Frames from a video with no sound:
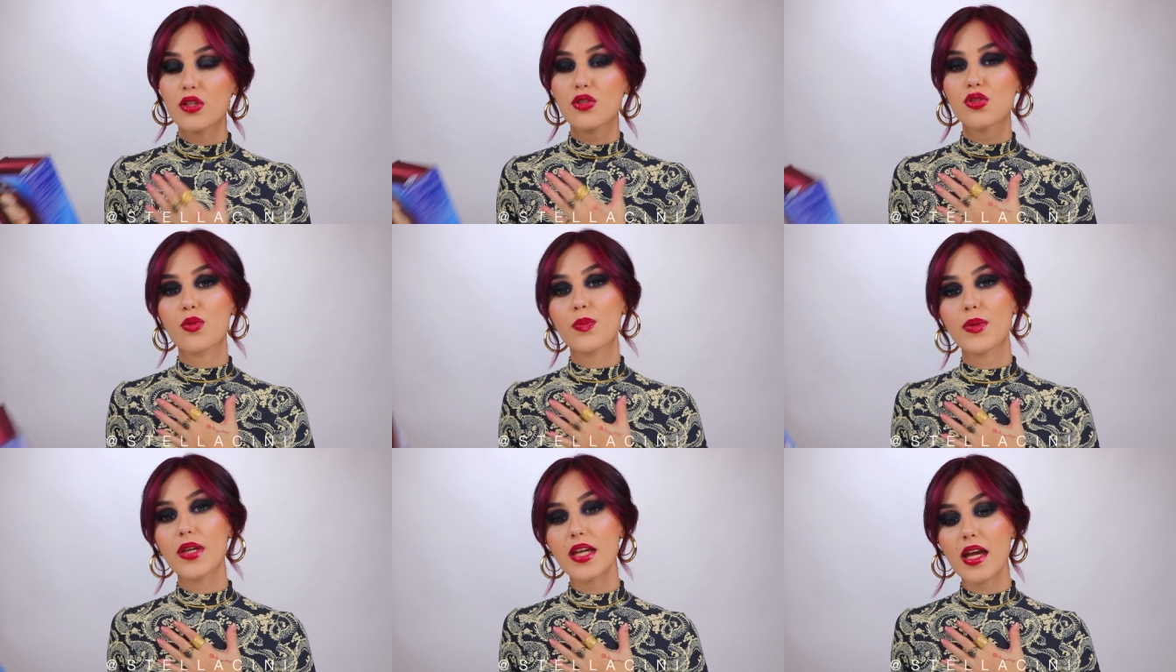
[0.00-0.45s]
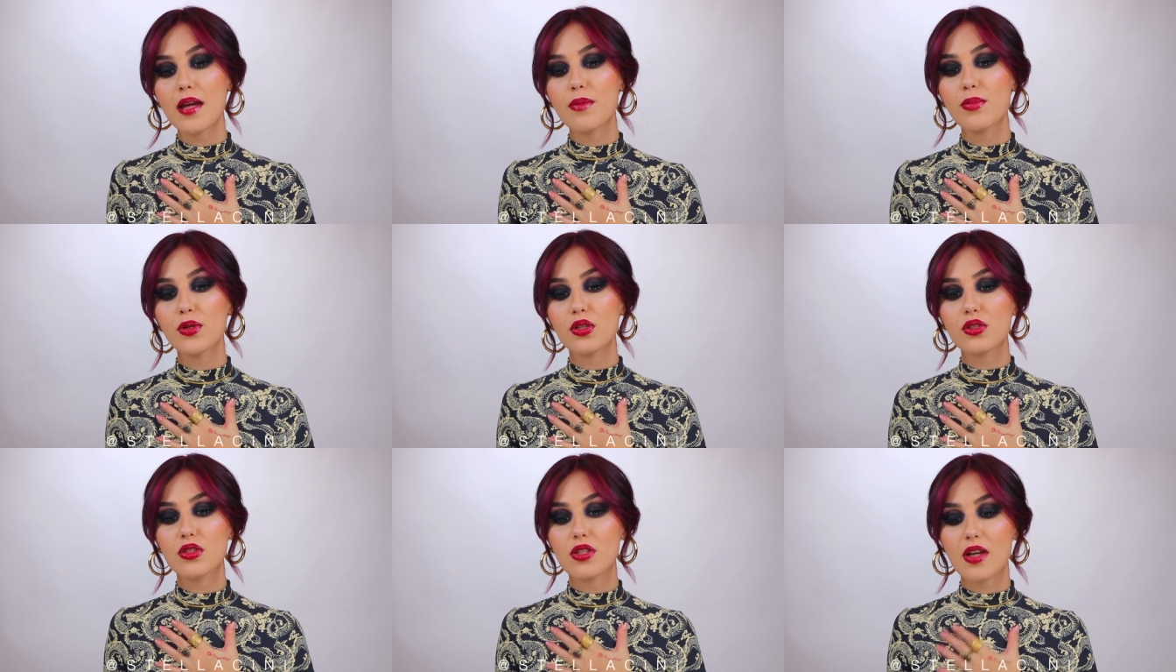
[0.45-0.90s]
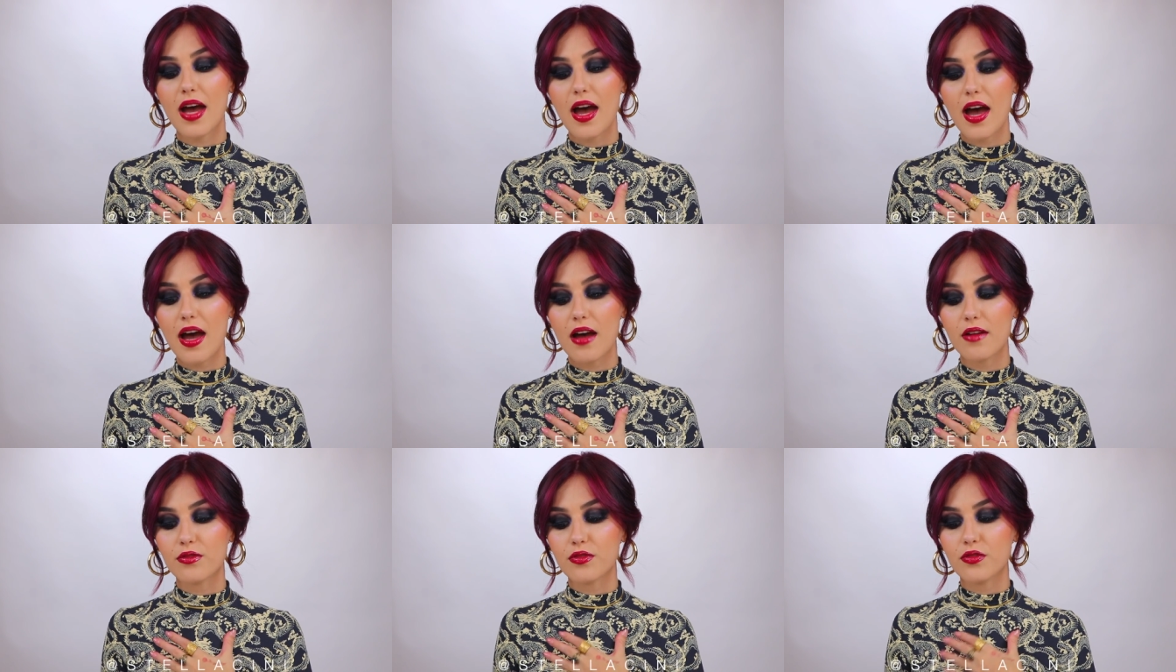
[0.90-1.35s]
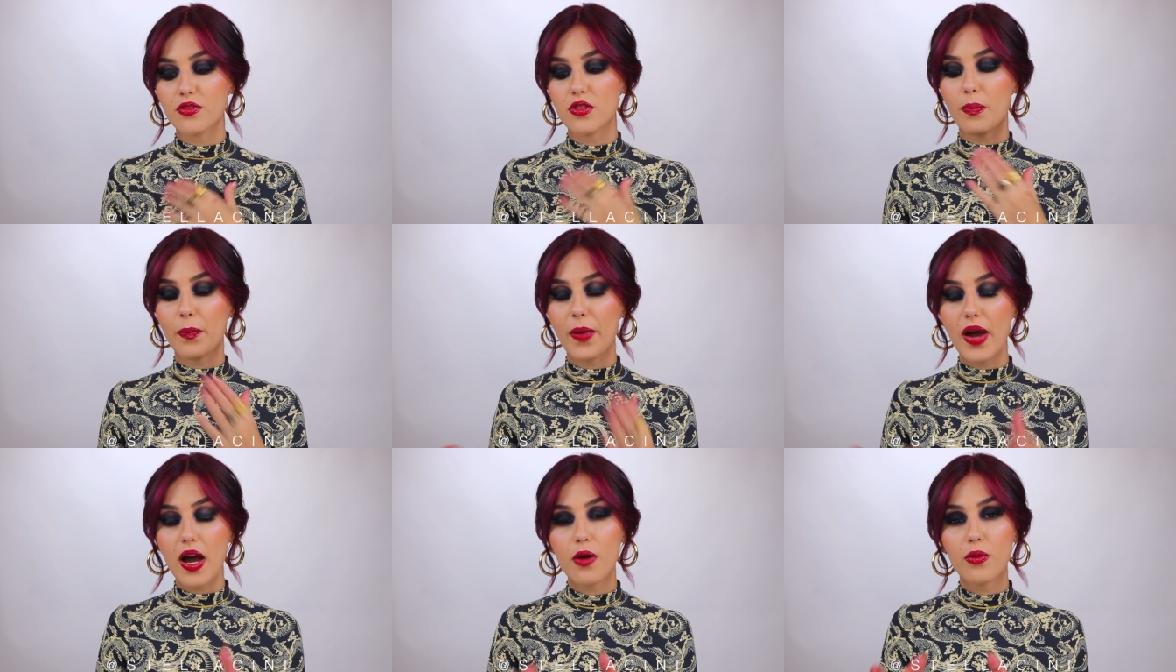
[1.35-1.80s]
to be able to have the
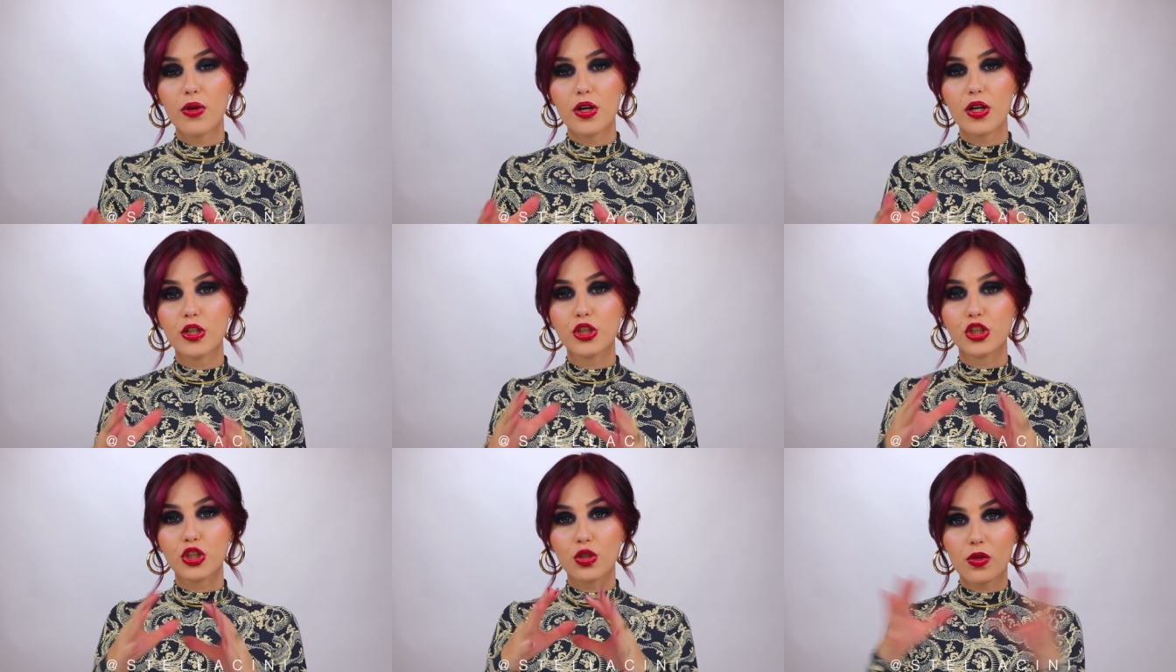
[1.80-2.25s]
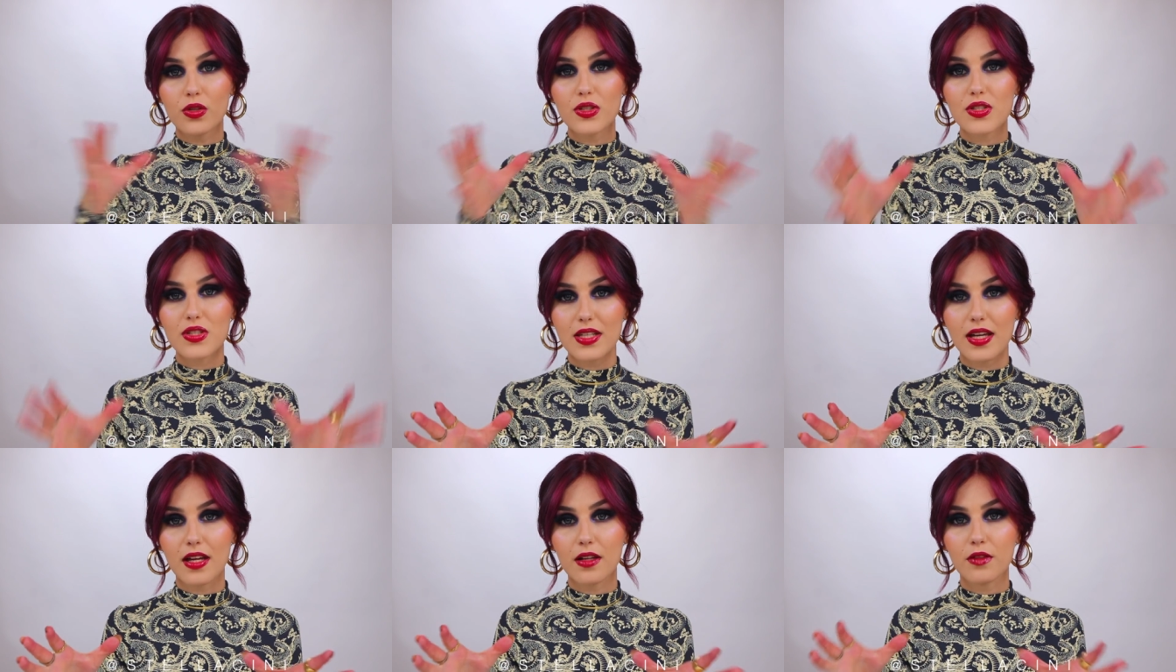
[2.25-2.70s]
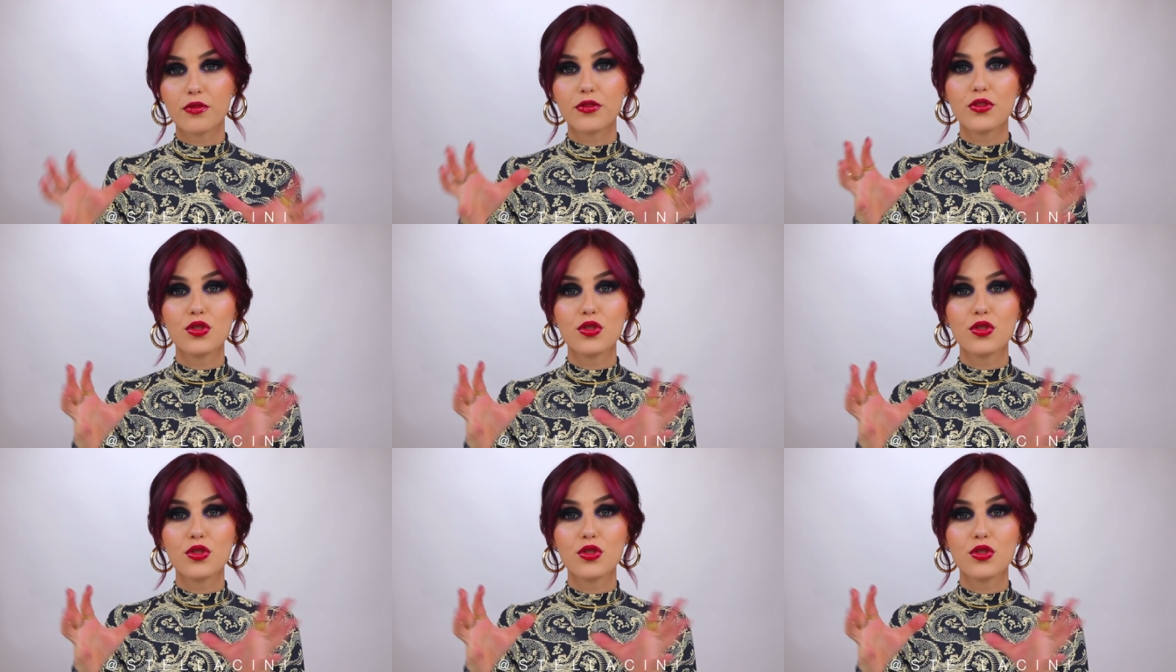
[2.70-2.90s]
power yourself